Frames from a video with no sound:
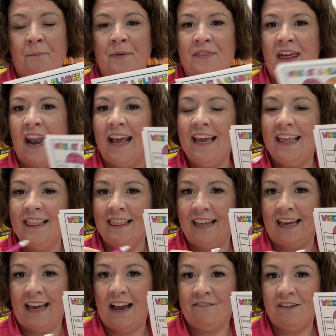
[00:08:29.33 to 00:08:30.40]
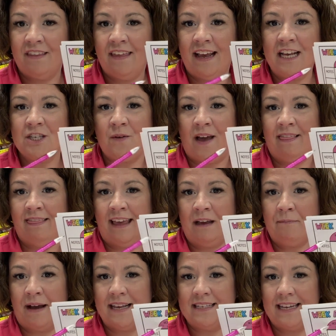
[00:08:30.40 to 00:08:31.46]
but then I can link everything, so I link
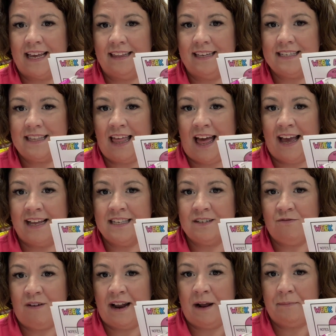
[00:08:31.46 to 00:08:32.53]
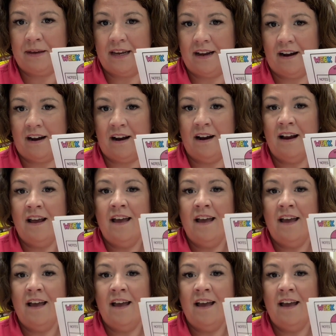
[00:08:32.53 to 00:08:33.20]
my daily slides right up here,